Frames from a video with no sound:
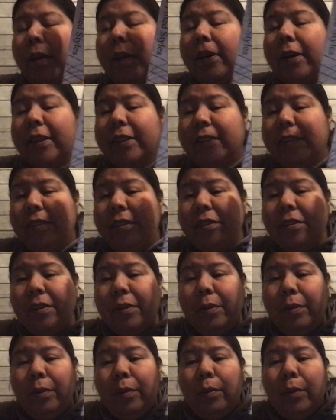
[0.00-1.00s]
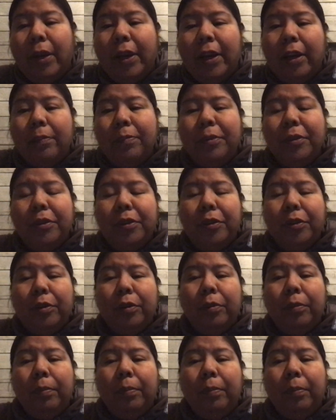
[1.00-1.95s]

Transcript: because these are what helps you